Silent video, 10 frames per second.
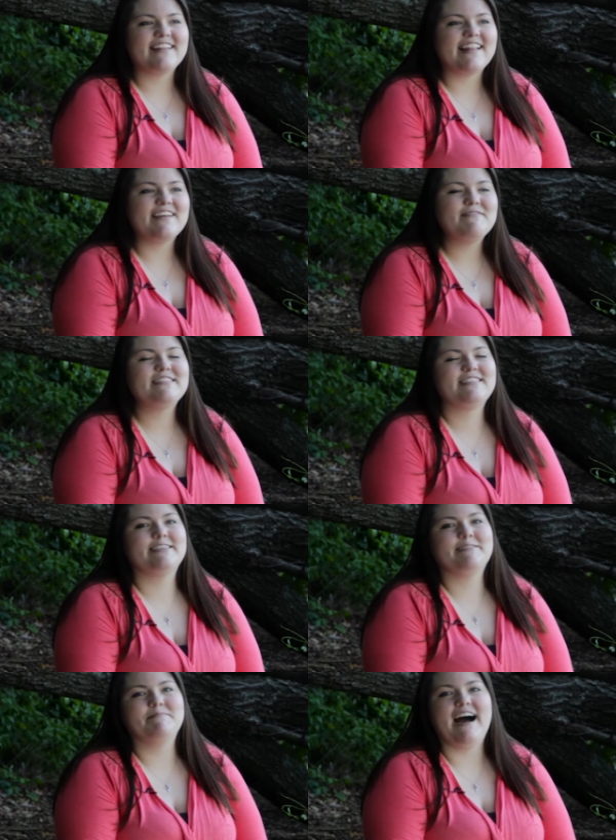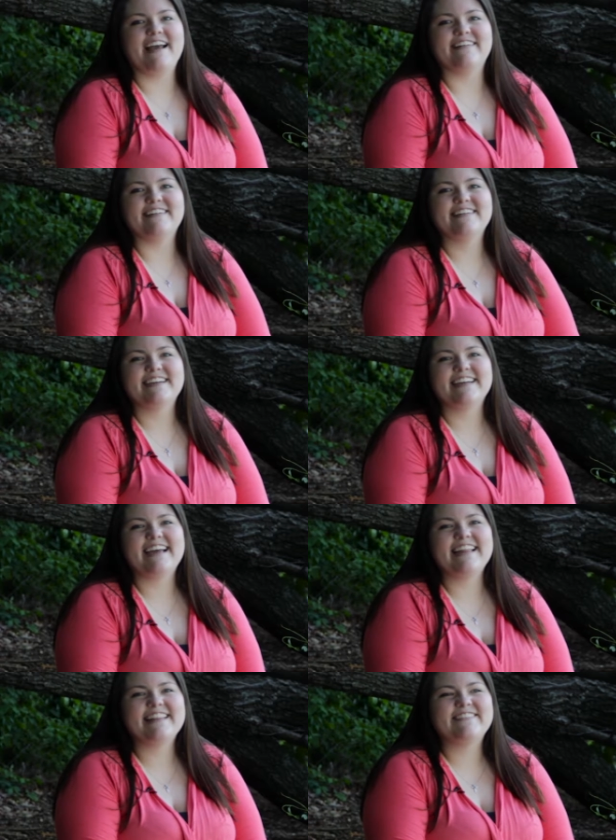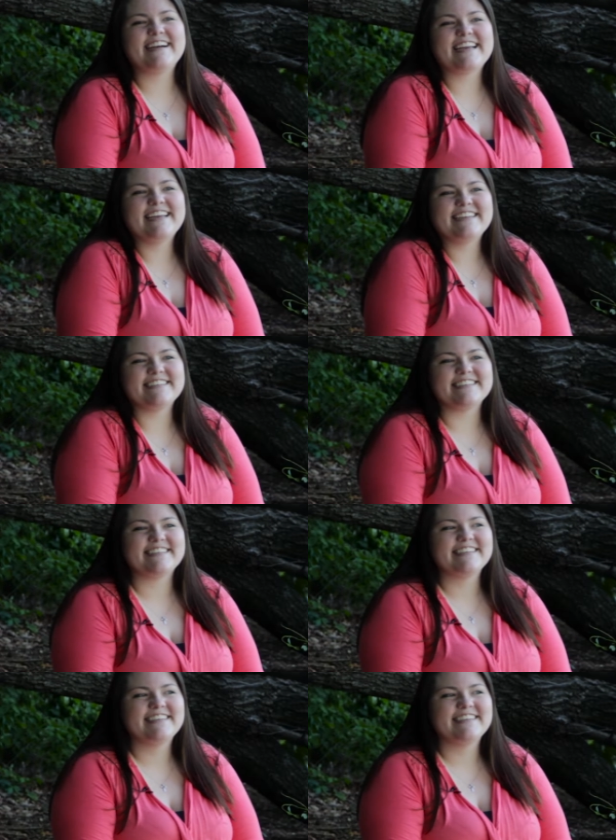I love his smile and the way he just,